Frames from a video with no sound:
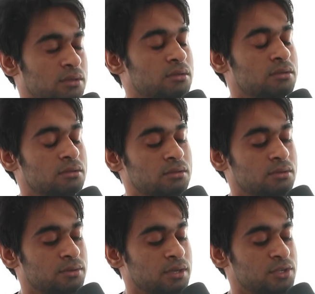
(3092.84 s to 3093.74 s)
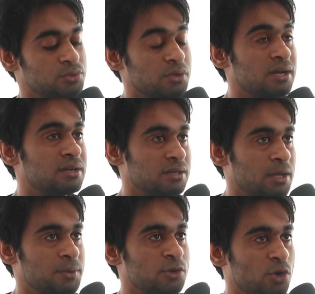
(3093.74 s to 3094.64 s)
language. Okay. So,
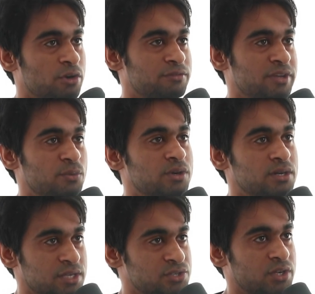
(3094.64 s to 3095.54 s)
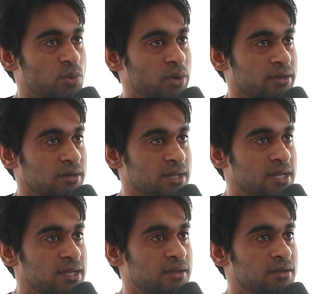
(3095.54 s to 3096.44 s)
I mean, a lot of rework is required,
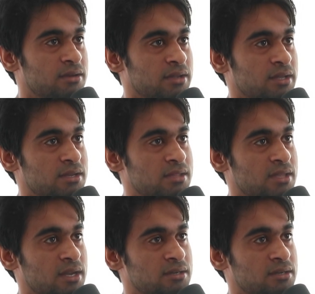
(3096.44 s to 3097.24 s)
right?